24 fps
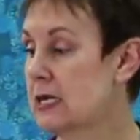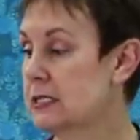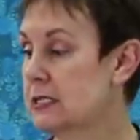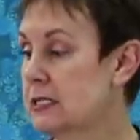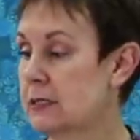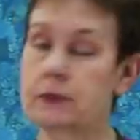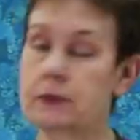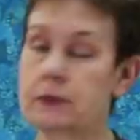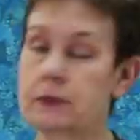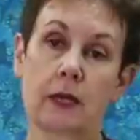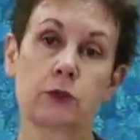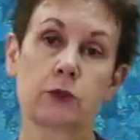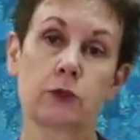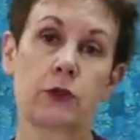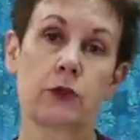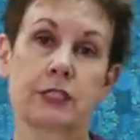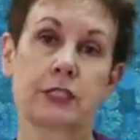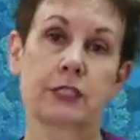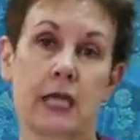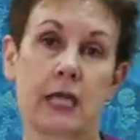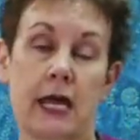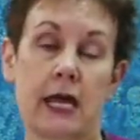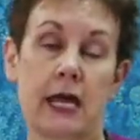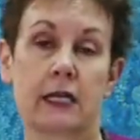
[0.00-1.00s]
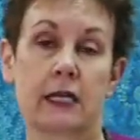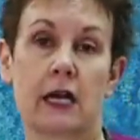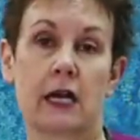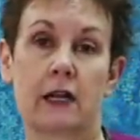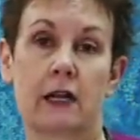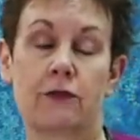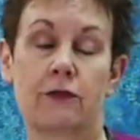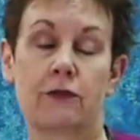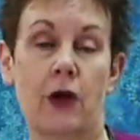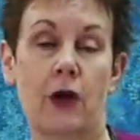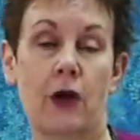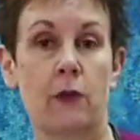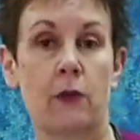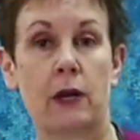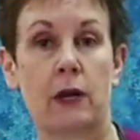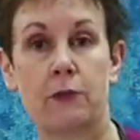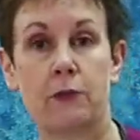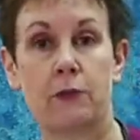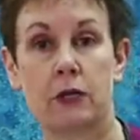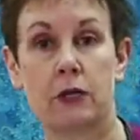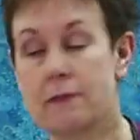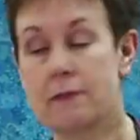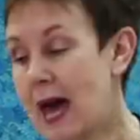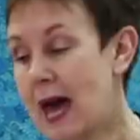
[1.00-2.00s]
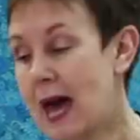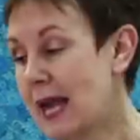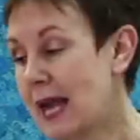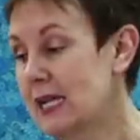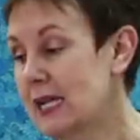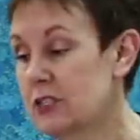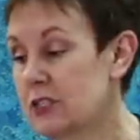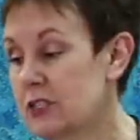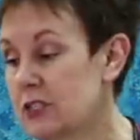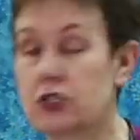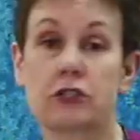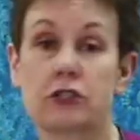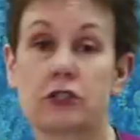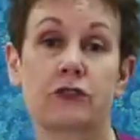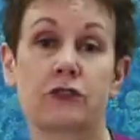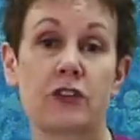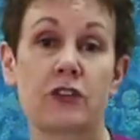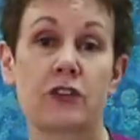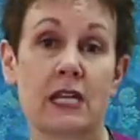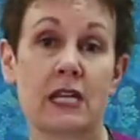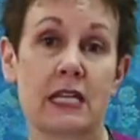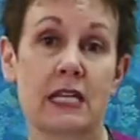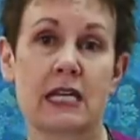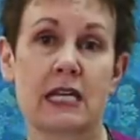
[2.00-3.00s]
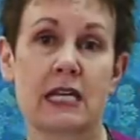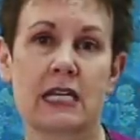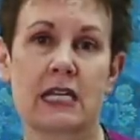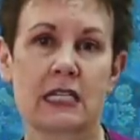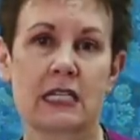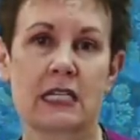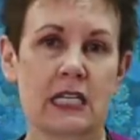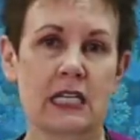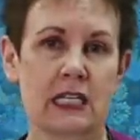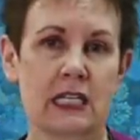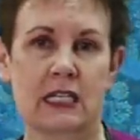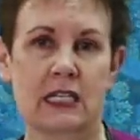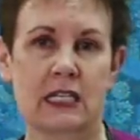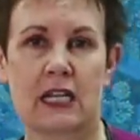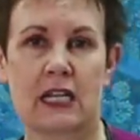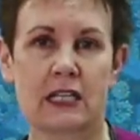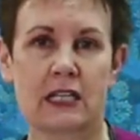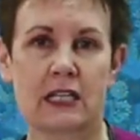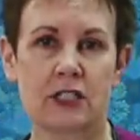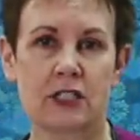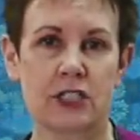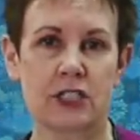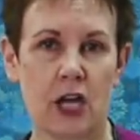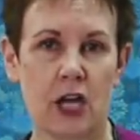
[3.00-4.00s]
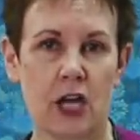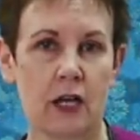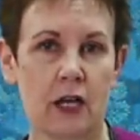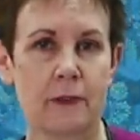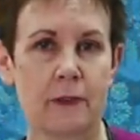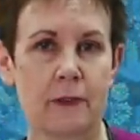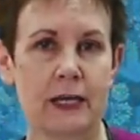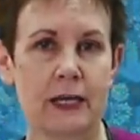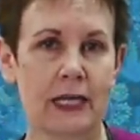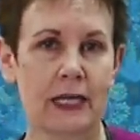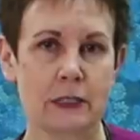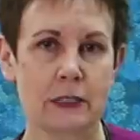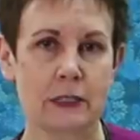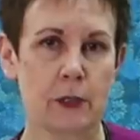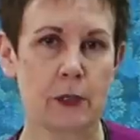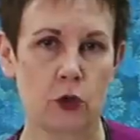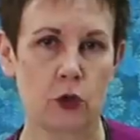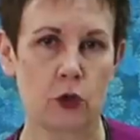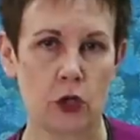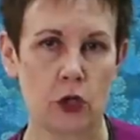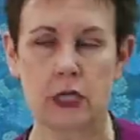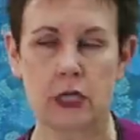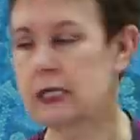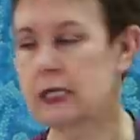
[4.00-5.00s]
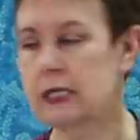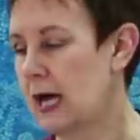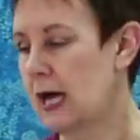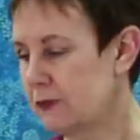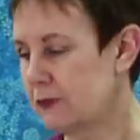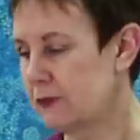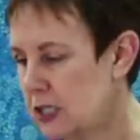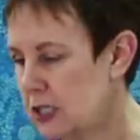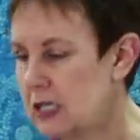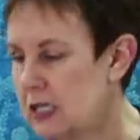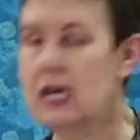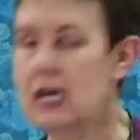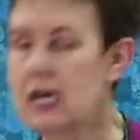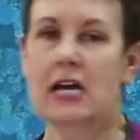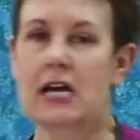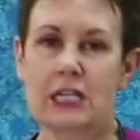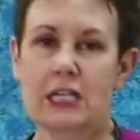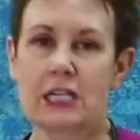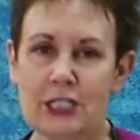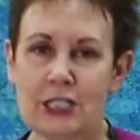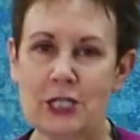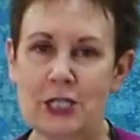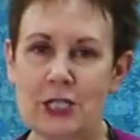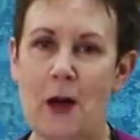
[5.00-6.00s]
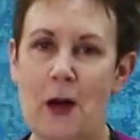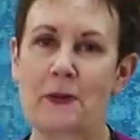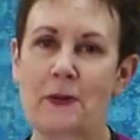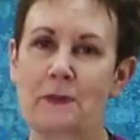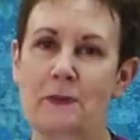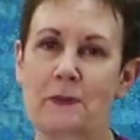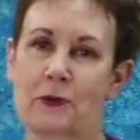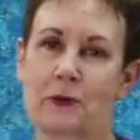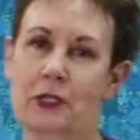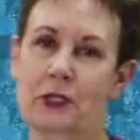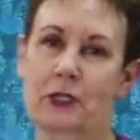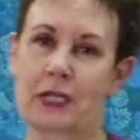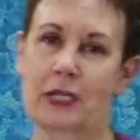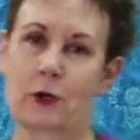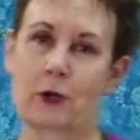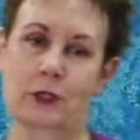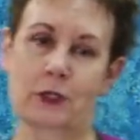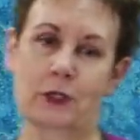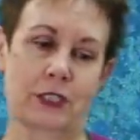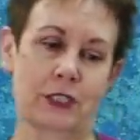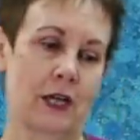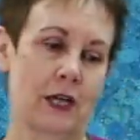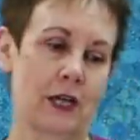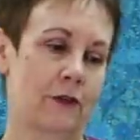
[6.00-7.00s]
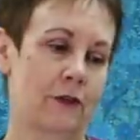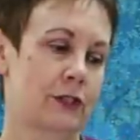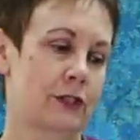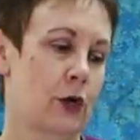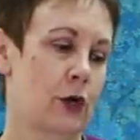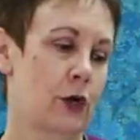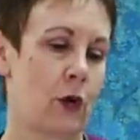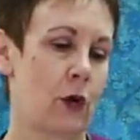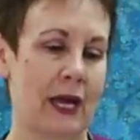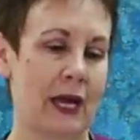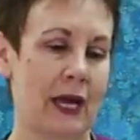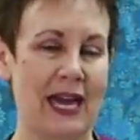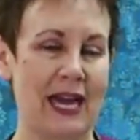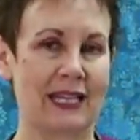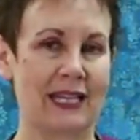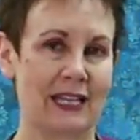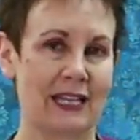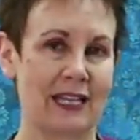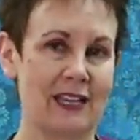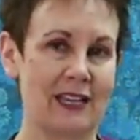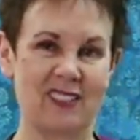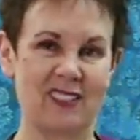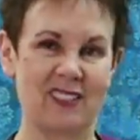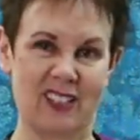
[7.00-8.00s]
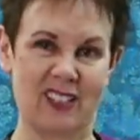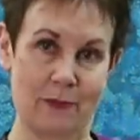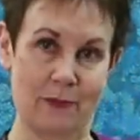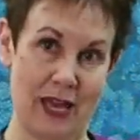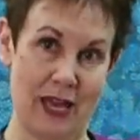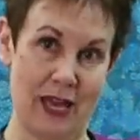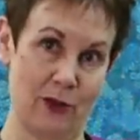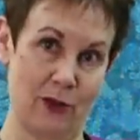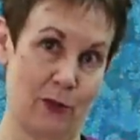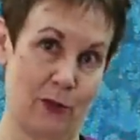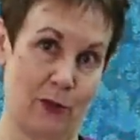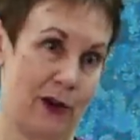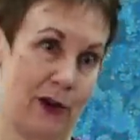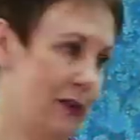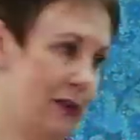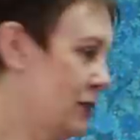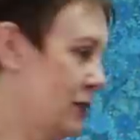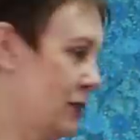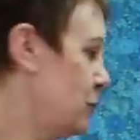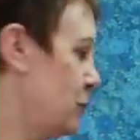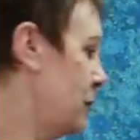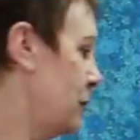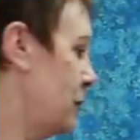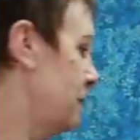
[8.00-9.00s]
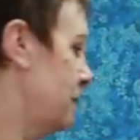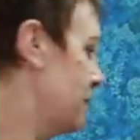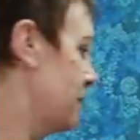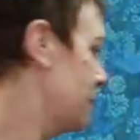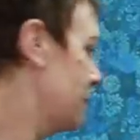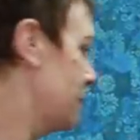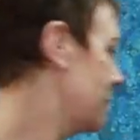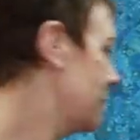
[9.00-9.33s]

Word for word: sometimes with the scan and cut I find when I put the mat in, it starts feeding it in, it, it gets stuck a bit, it gets a bit crooked and I have to stop it and pull it out and stuff. So I kind of like the manual part of this one.